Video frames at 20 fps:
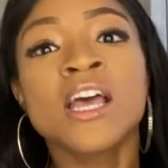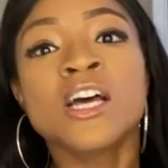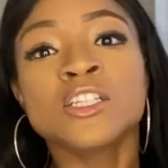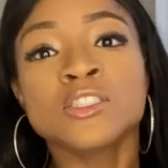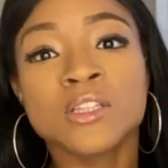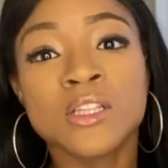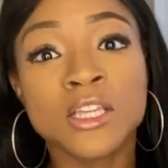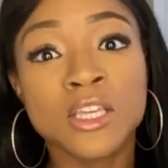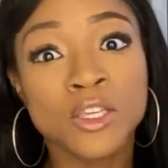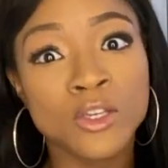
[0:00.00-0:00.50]

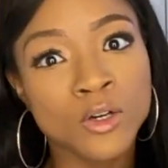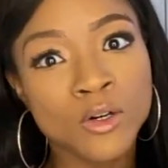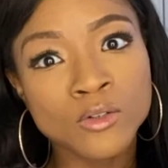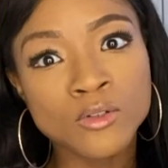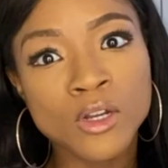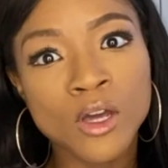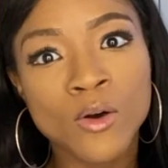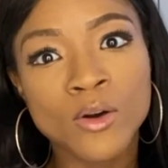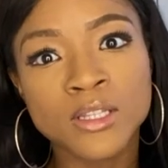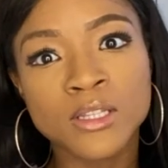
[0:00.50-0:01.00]
so that you'll
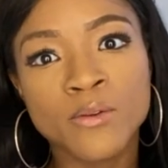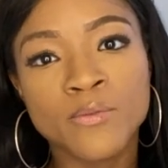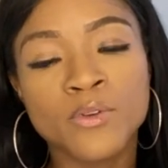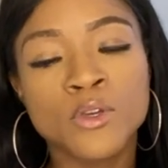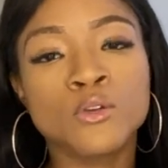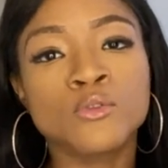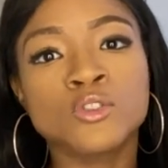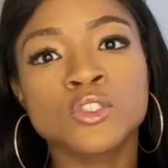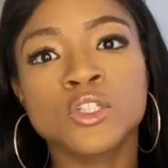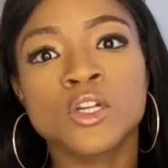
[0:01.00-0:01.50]
know in the
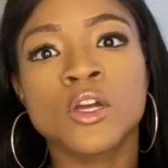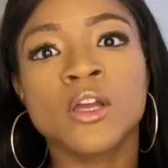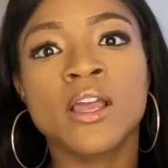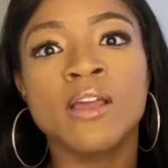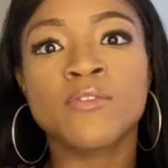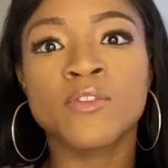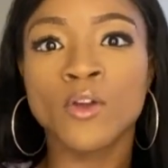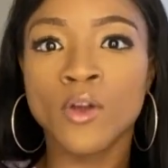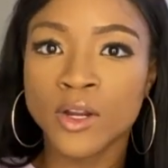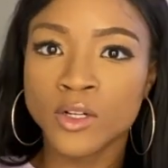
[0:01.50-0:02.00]
future
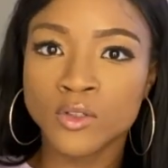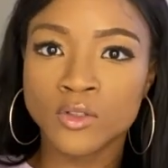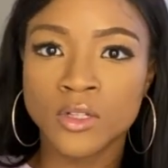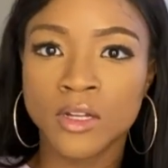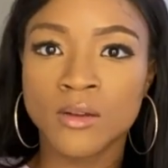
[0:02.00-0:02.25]
if you're interested